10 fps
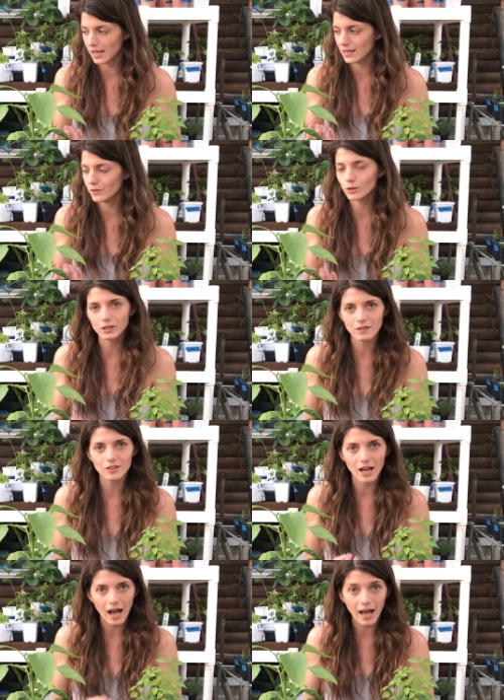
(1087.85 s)
And if you live
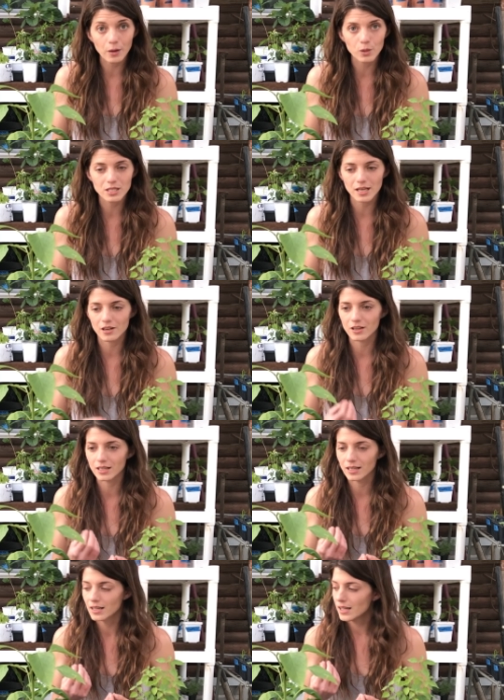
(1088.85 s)
in a high wind
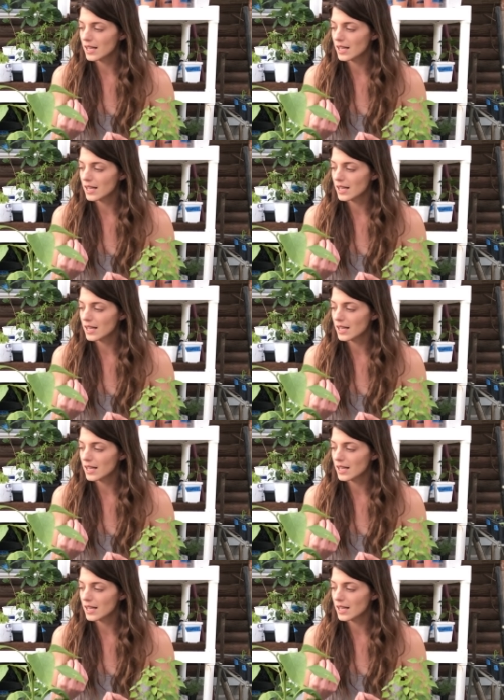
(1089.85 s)
area,